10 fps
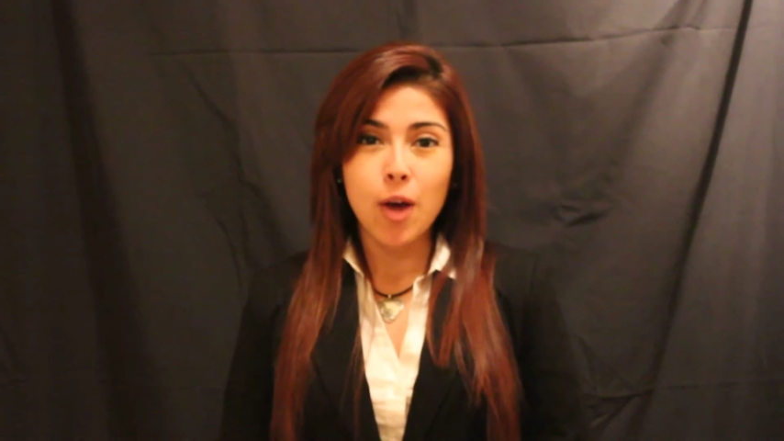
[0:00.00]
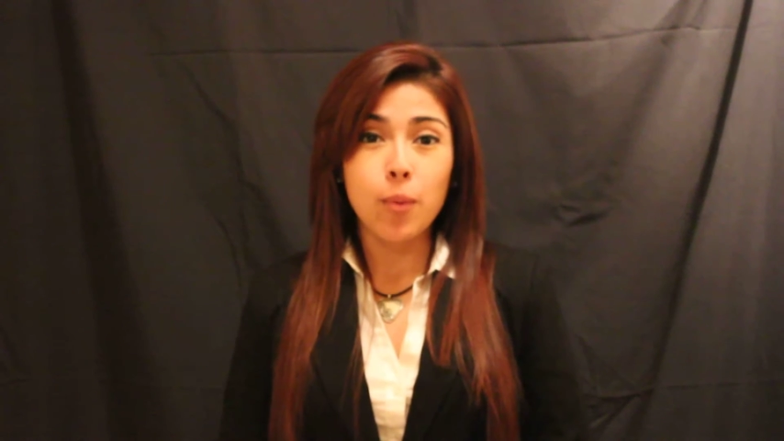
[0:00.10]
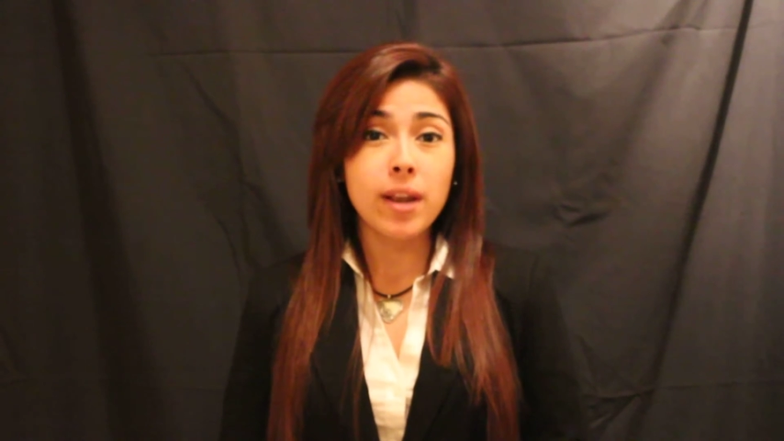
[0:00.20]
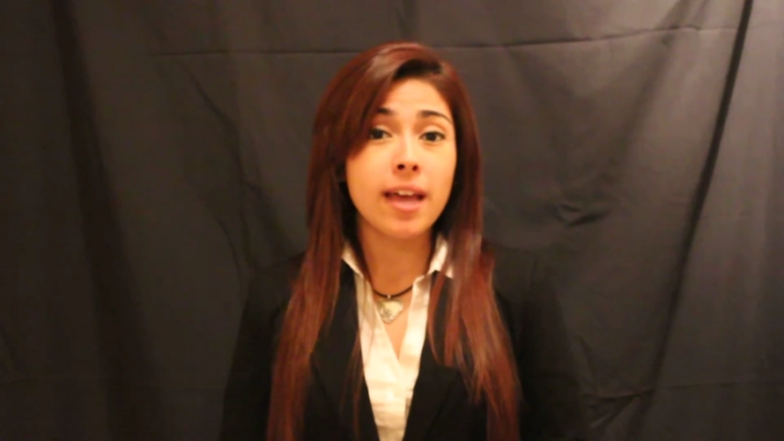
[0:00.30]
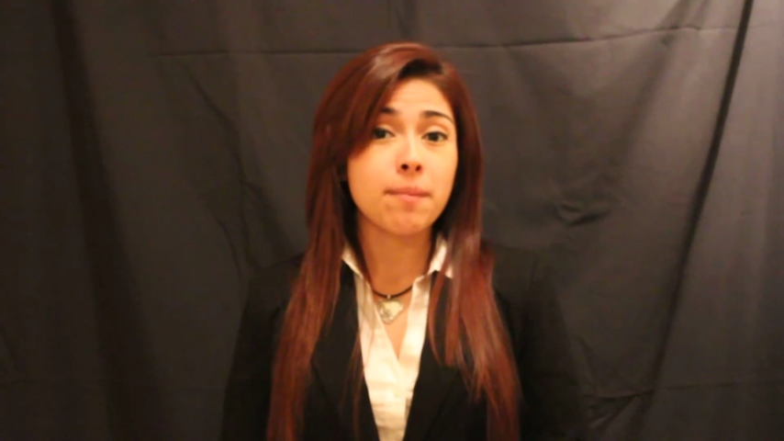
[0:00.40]

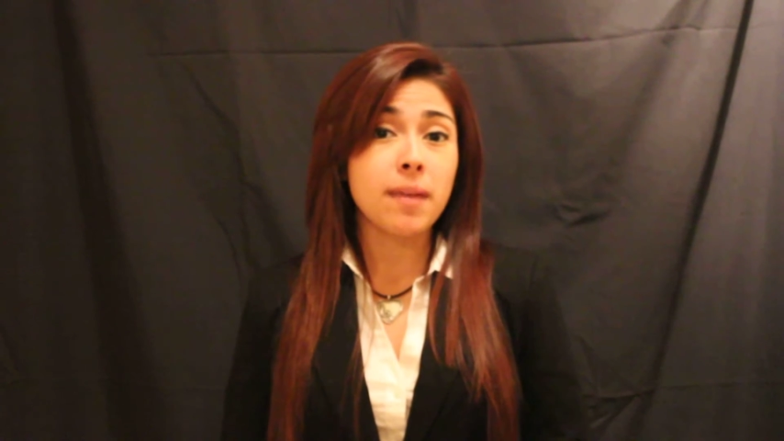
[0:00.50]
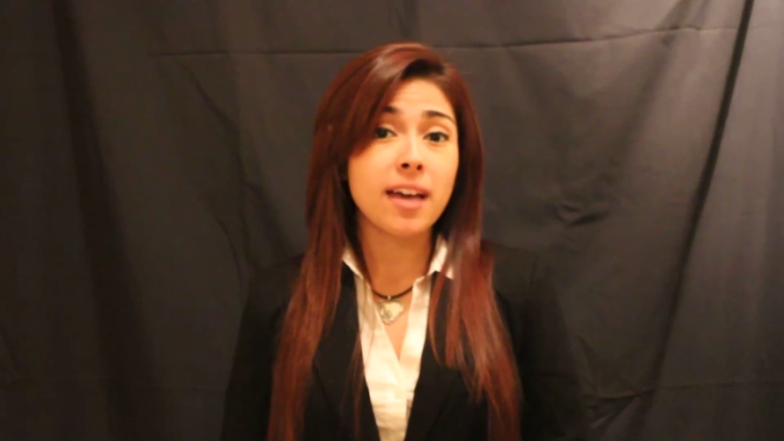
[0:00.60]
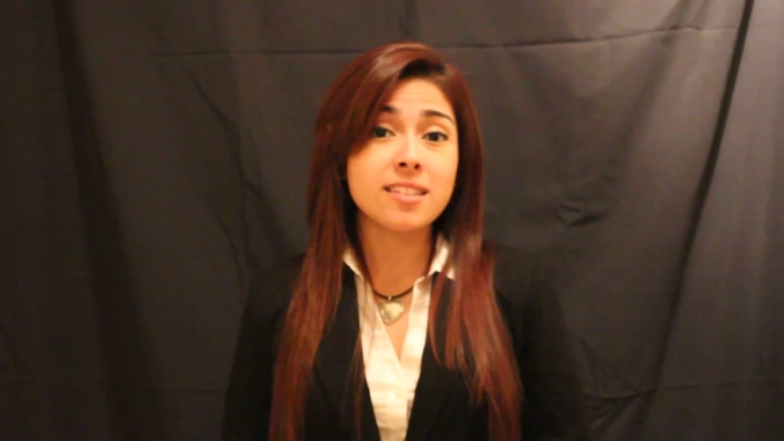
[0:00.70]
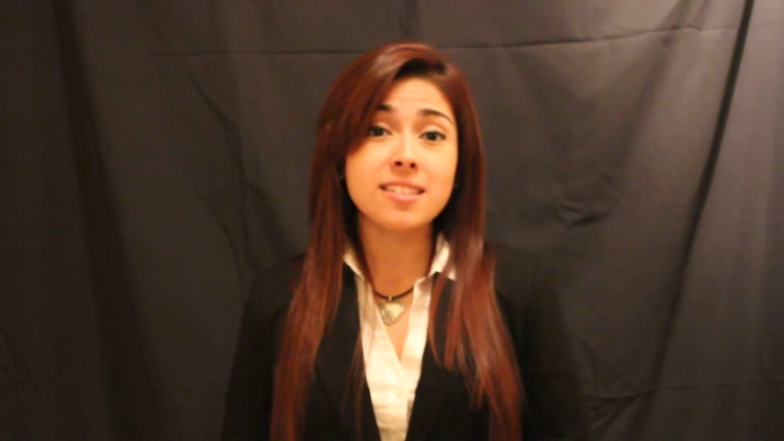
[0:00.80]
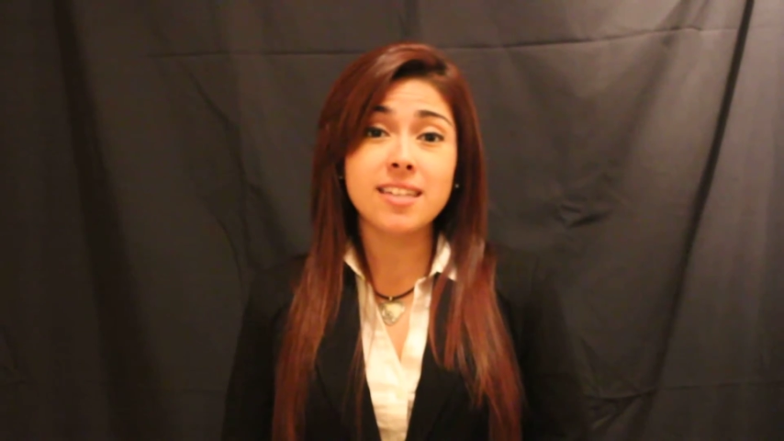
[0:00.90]
When I am
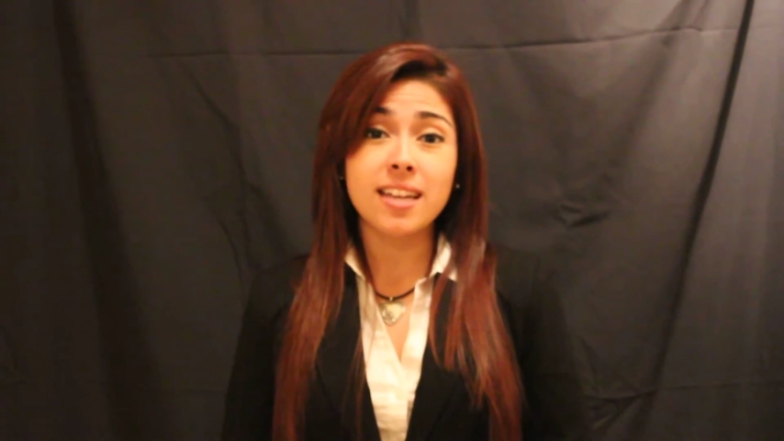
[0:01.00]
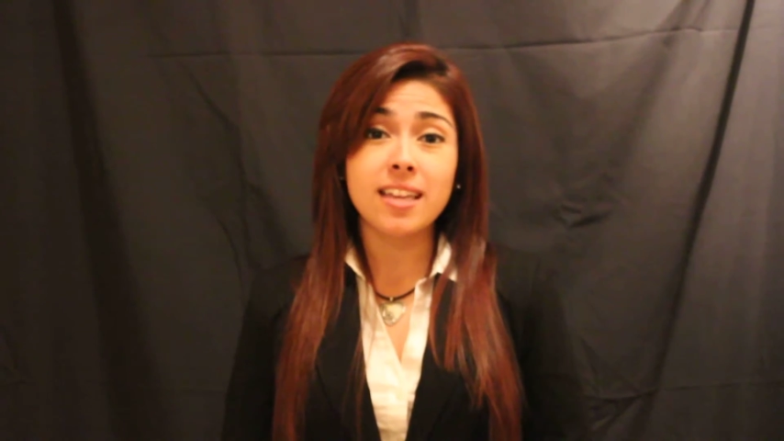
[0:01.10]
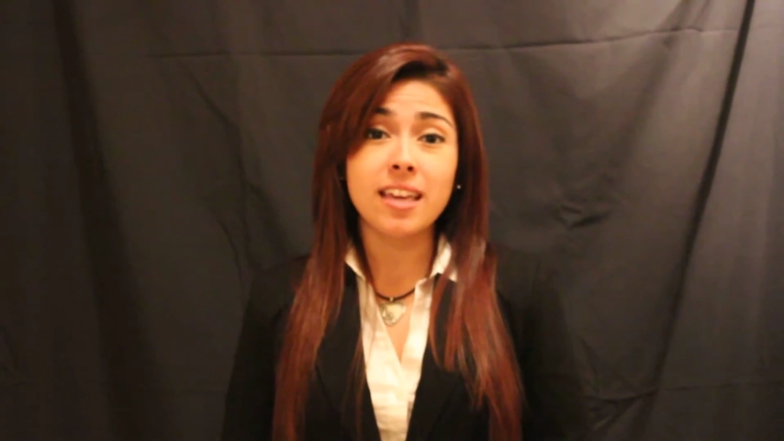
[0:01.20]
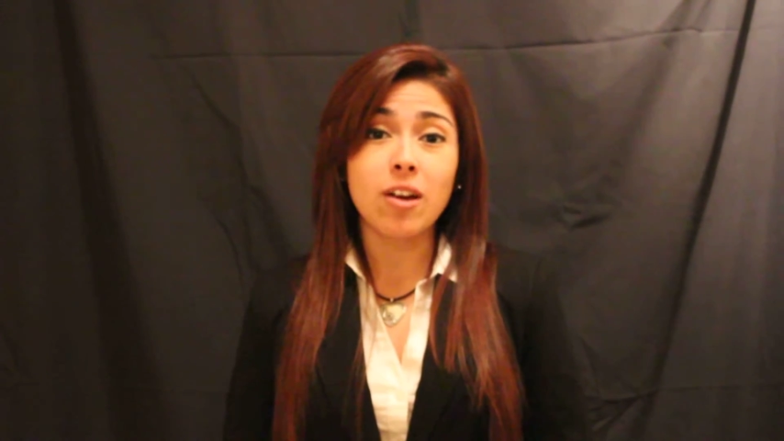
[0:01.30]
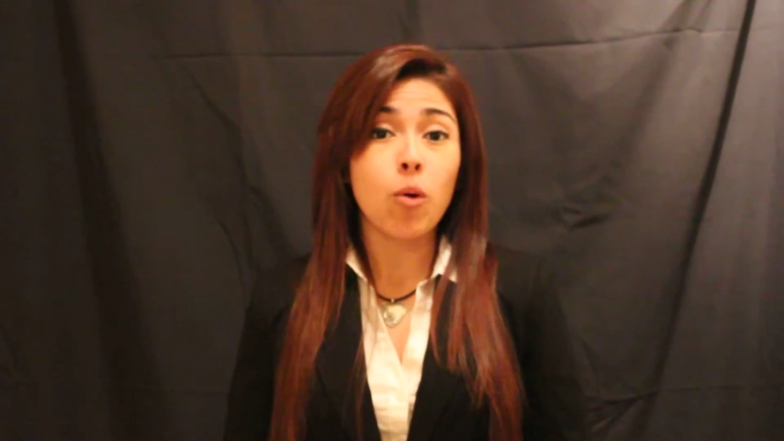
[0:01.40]
not
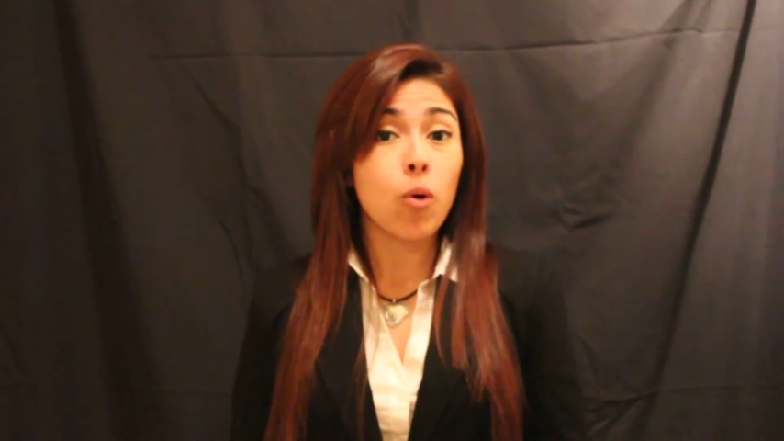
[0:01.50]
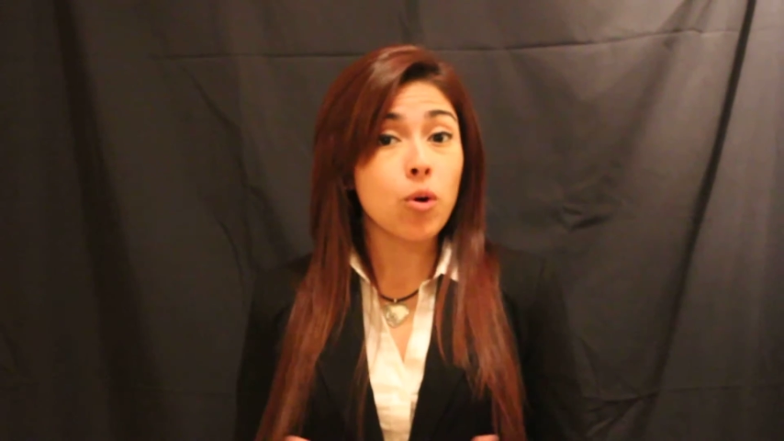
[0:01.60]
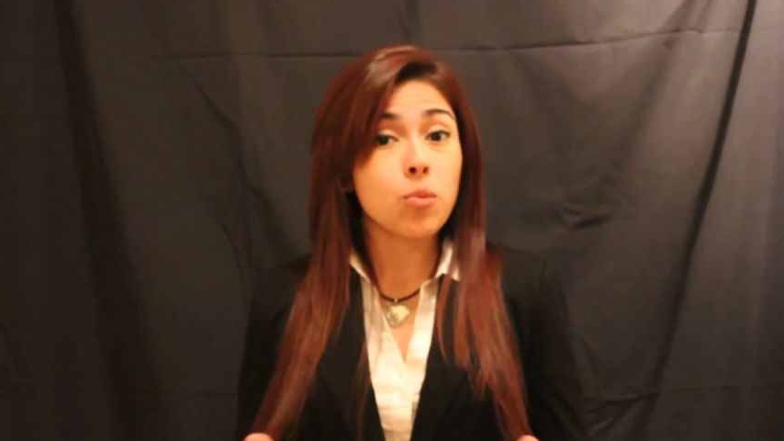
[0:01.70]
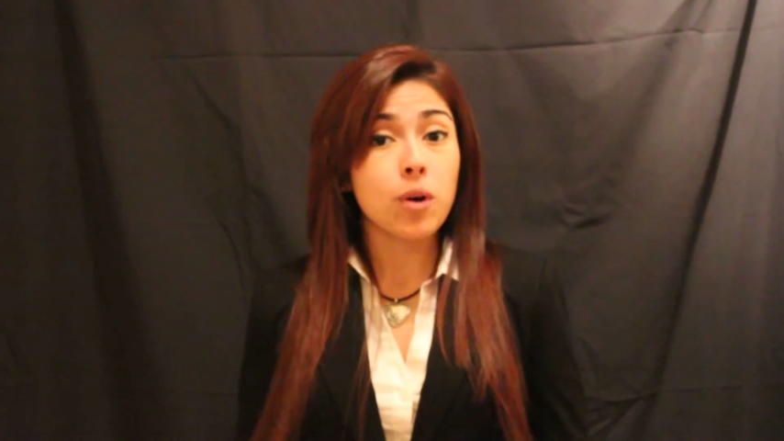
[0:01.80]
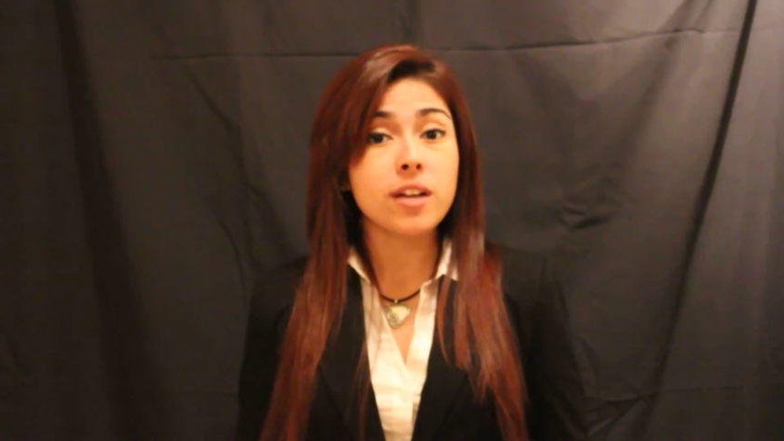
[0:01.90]
studying
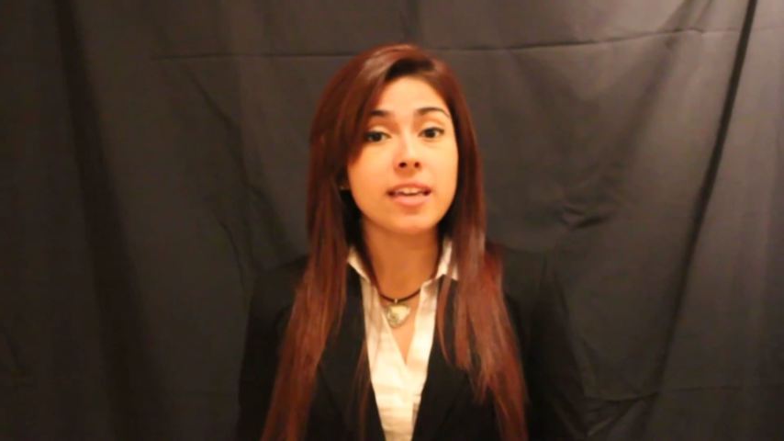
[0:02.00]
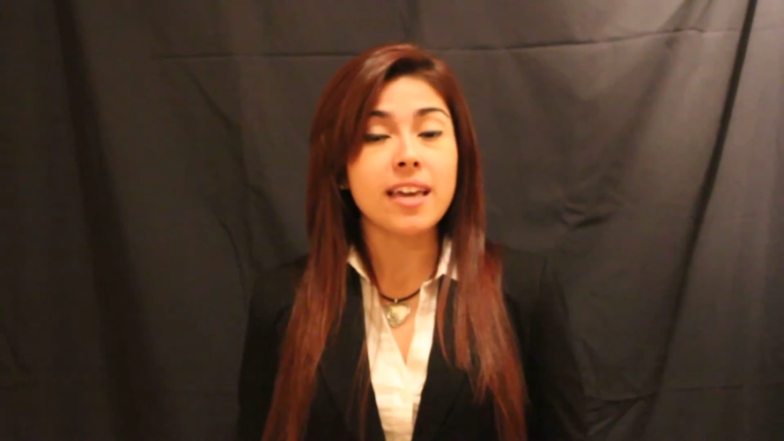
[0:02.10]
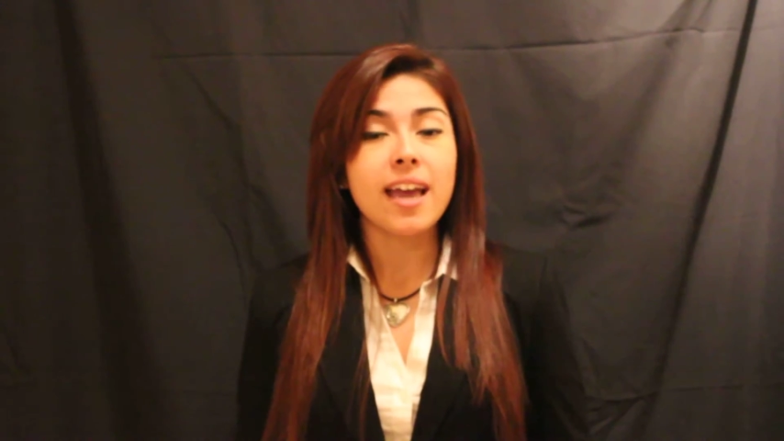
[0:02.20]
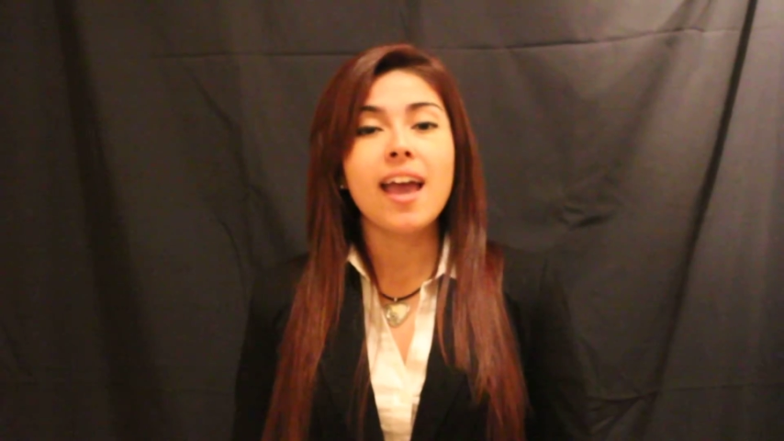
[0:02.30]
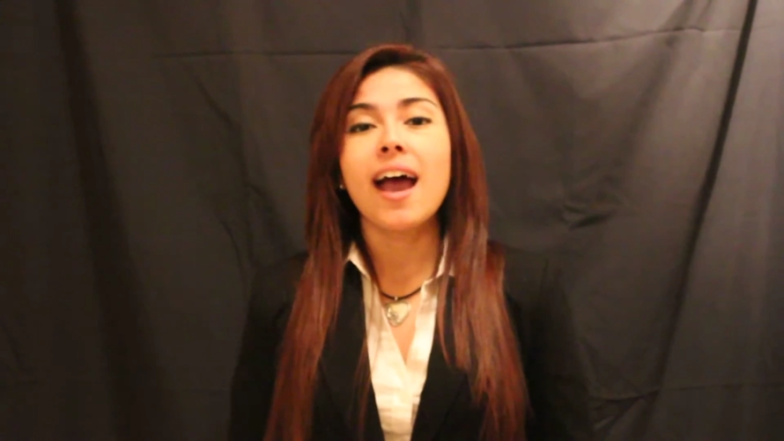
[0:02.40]
or working,